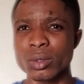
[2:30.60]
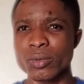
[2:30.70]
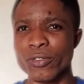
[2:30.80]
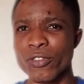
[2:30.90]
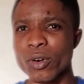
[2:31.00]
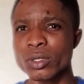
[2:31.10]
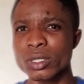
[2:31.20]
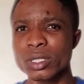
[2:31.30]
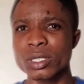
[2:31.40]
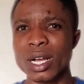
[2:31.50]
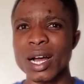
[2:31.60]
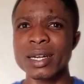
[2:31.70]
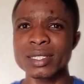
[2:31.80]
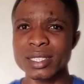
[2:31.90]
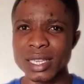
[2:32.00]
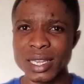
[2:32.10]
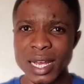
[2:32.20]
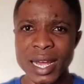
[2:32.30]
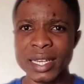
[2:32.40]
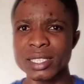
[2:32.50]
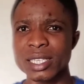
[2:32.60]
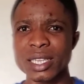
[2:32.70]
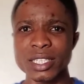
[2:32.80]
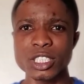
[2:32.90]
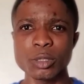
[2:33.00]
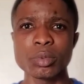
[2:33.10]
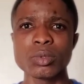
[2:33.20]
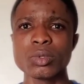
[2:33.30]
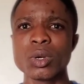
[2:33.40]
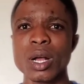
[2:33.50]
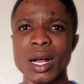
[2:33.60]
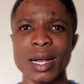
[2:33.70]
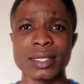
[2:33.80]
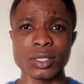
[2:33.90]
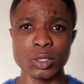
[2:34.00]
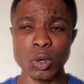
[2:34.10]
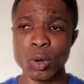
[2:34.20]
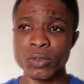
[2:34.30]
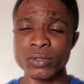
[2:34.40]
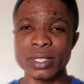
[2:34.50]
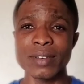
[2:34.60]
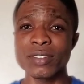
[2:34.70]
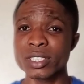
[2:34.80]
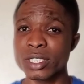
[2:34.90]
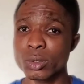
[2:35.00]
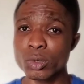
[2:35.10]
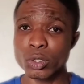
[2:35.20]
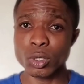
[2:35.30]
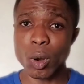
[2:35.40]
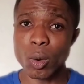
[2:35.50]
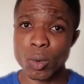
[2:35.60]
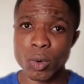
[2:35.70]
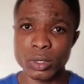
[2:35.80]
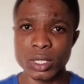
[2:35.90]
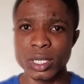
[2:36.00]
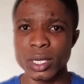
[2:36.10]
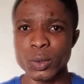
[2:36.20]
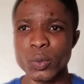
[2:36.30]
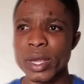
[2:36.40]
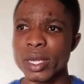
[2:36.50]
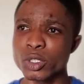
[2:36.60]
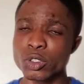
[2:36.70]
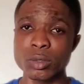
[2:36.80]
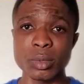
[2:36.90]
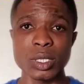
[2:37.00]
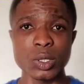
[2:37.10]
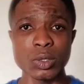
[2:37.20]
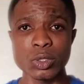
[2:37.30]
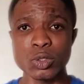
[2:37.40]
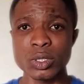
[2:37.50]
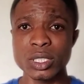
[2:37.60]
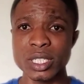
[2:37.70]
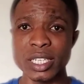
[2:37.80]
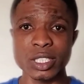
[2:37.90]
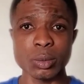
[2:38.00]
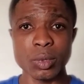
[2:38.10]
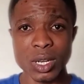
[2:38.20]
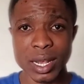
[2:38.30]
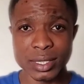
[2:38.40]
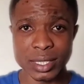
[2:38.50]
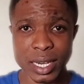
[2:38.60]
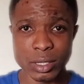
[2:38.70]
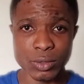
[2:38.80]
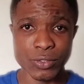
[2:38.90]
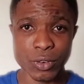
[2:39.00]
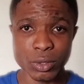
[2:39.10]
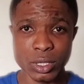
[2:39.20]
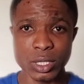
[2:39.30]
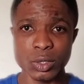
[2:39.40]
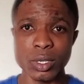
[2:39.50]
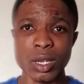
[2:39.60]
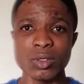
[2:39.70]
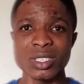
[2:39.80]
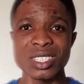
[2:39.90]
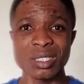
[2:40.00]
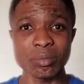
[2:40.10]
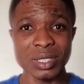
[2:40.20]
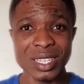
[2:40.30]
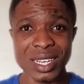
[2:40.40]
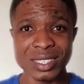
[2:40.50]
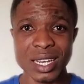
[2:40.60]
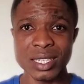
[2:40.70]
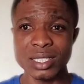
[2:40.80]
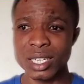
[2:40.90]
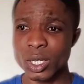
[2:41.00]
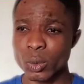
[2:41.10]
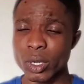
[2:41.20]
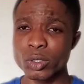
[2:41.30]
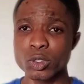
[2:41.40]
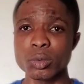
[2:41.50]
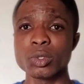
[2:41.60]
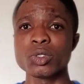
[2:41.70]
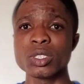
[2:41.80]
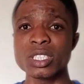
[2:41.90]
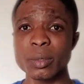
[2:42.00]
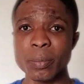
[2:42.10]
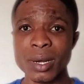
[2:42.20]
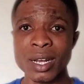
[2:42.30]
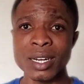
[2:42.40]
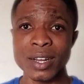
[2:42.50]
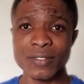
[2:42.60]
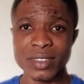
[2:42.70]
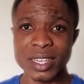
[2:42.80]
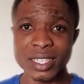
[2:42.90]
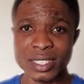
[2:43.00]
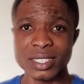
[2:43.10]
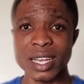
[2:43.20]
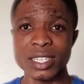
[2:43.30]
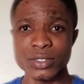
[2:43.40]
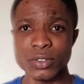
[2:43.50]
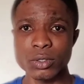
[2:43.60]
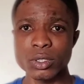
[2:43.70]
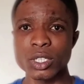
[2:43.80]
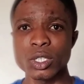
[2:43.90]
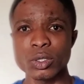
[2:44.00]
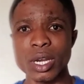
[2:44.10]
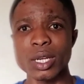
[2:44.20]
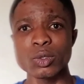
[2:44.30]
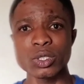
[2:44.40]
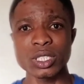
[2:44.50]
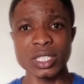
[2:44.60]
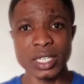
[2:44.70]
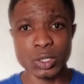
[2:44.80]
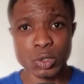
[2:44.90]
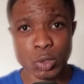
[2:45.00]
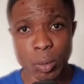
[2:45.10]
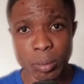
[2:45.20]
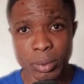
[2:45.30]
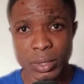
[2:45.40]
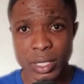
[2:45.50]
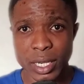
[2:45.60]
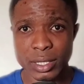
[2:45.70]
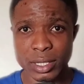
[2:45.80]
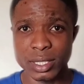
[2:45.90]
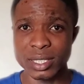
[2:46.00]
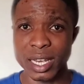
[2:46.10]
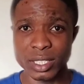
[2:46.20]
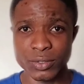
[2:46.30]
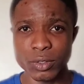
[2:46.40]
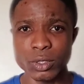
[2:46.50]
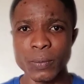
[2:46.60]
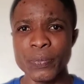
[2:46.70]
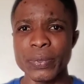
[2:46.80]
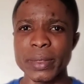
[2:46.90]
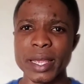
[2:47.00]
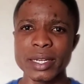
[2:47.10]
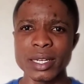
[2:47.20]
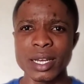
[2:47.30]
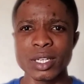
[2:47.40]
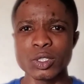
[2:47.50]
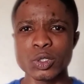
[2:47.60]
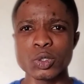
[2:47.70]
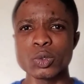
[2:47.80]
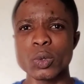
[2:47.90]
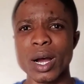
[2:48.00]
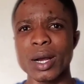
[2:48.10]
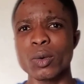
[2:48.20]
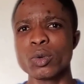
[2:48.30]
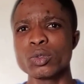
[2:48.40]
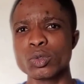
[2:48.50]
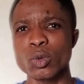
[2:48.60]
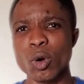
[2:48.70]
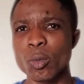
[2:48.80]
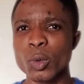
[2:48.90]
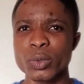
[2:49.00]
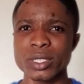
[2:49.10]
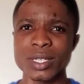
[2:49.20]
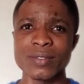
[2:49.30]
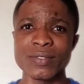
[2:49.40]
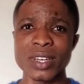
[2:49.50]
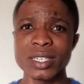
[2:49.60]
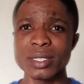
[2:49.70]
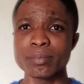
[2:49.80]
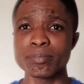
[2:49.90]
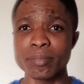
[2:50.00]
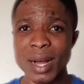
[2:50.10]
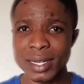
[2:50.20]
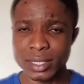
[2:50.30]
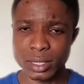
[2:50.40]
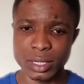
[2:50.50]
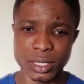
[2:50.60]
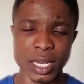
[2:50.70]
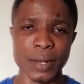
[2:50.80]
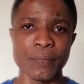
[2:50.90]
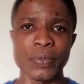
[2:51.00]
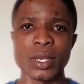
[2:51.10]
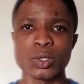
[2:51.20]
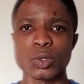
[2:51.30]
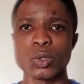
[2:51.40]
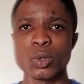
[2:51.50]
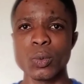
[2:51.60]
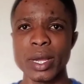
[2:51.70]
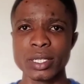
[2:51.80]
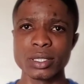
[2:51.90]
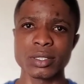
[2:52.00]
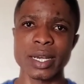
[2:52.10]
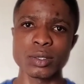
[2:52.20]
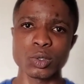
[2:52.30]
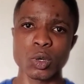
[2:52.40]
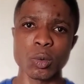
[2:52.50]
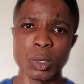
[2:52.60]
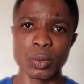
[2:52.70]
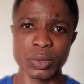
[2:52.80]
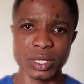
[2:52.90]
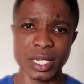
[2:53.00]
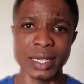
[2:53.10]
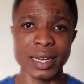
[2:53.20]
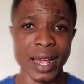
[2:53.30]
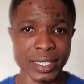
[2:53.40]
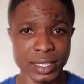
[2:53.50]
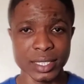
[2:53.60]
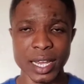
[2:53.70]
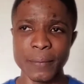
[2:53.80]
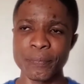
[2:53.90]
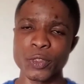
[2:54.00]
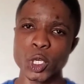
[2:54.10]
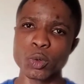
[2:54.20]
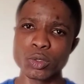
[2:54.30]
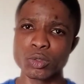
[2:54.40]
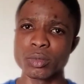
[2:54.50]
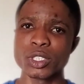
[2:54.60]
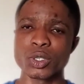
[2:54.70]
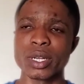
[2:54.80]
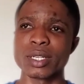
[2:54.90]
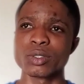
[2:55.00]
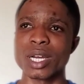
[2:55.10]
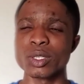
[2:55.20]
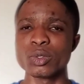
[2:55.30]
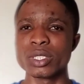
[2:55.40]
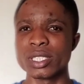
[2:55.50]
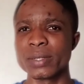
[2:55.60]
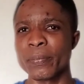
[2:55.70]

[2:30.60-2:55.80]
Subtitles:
fonts aren't legible and everything looks awkward, where you should be using a smaller size font, you are using a bigger size. Where you should be using a paragraph text size font, you are using a subtext size font, then you are going to come up with a very bad design. So when trying to come up with a nice design, you want to make sure that you are using